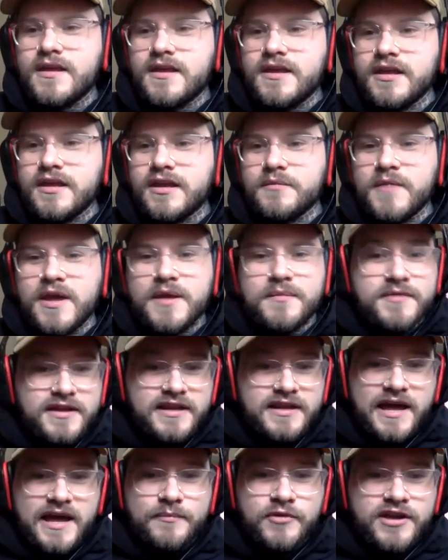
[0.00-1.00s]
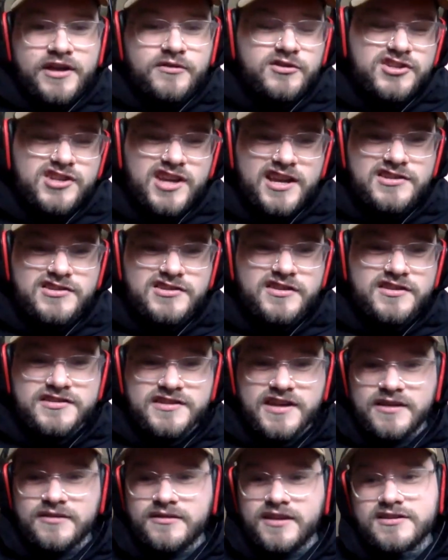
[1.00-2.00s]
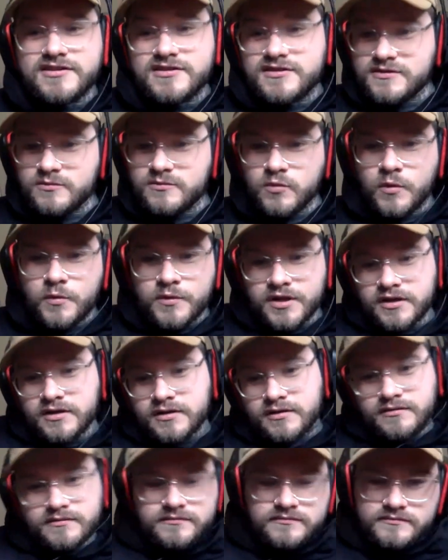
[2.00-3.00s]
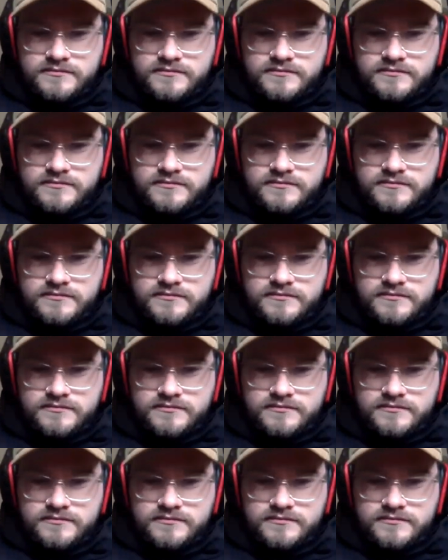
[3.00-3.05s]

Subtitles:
you know, maybe elaborate or change on the sound, that's what we're going to